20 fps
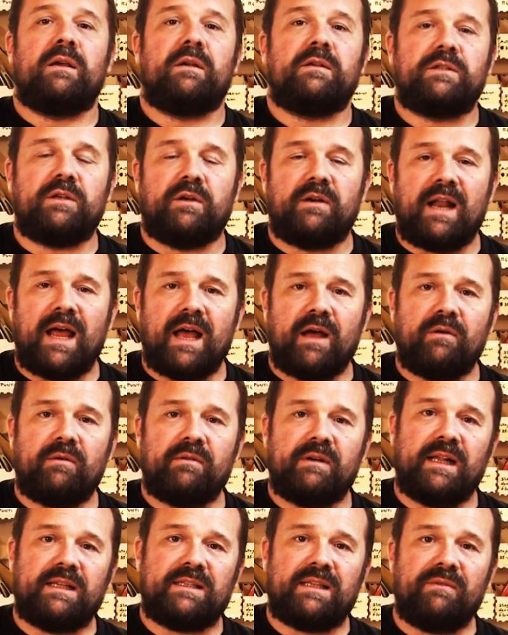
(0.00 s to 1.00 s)
So now
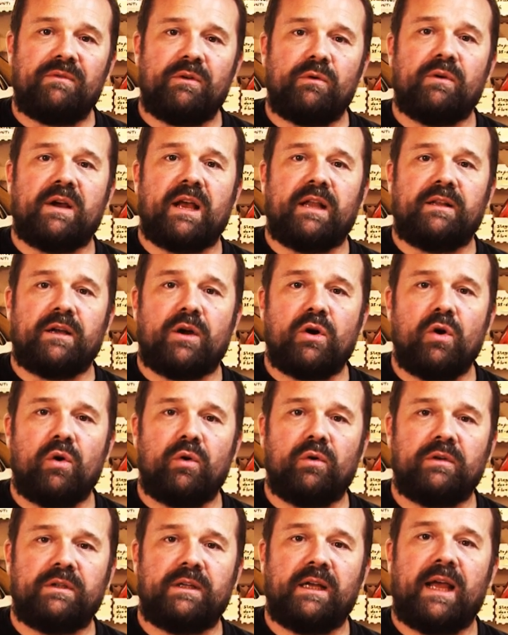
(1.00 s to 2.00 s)
let's have a look at the
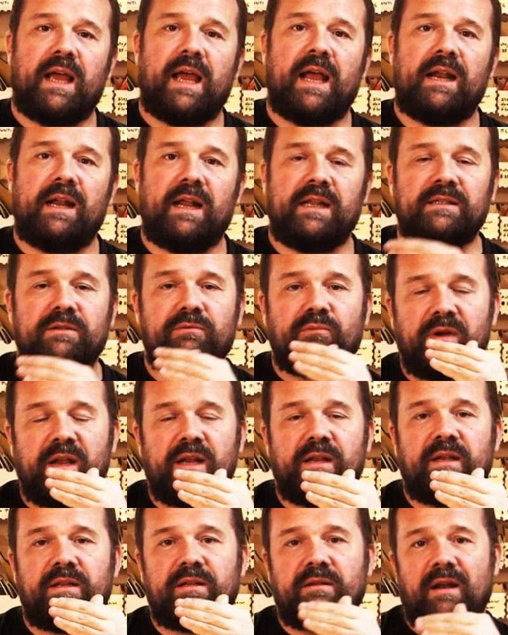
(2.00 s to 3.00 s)
code and let's
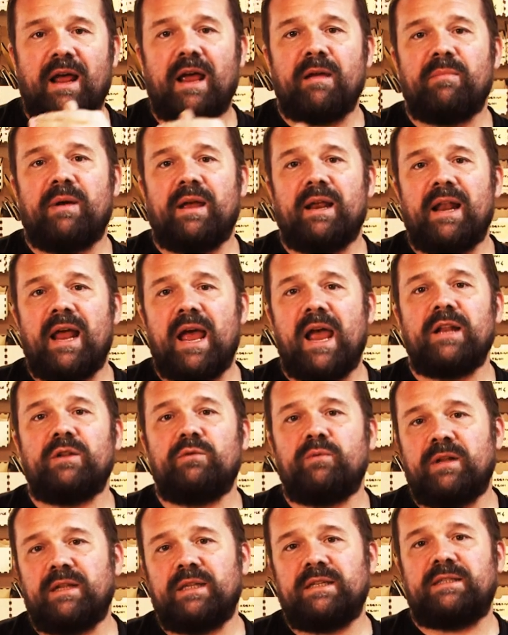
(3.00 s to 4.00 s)
read it line by line
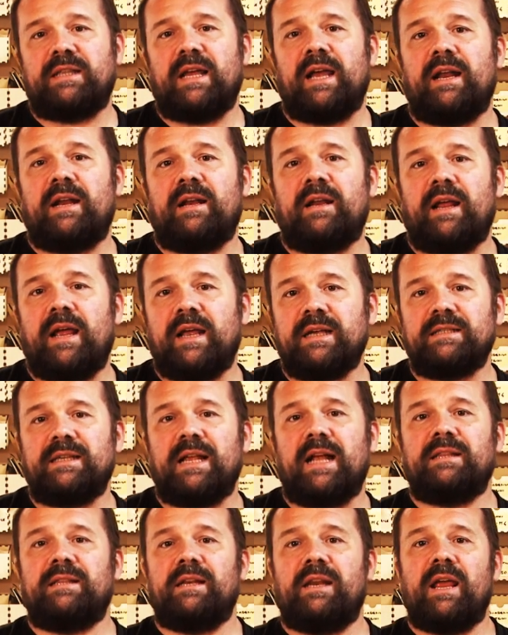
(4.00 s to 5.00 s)
to understand
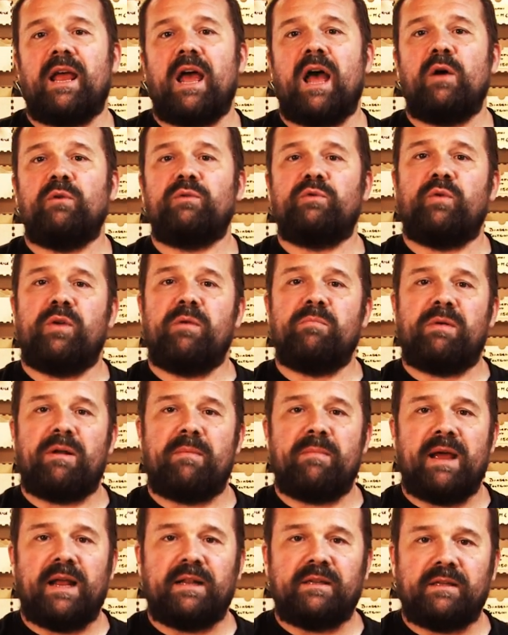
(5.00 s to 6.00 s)
exactly how to
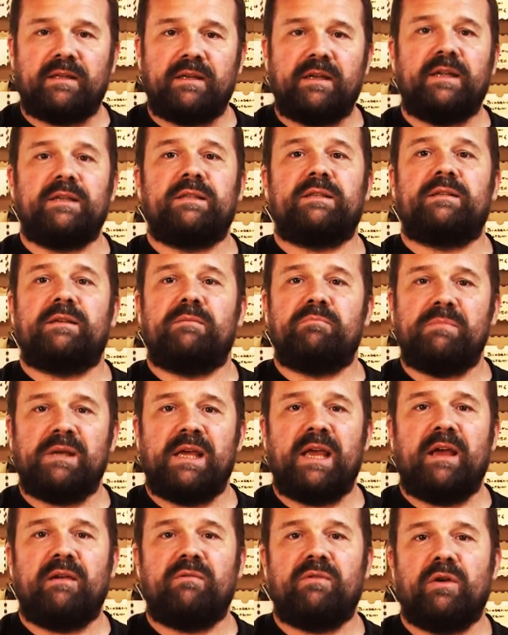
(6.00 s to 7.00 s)
implement this
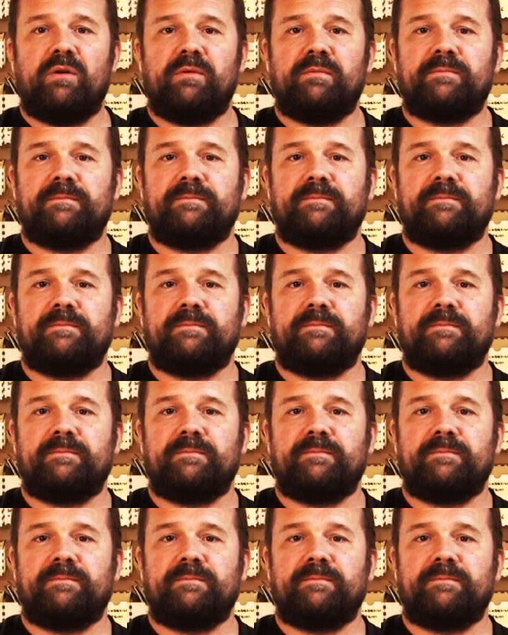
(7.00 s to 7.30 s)
behavior.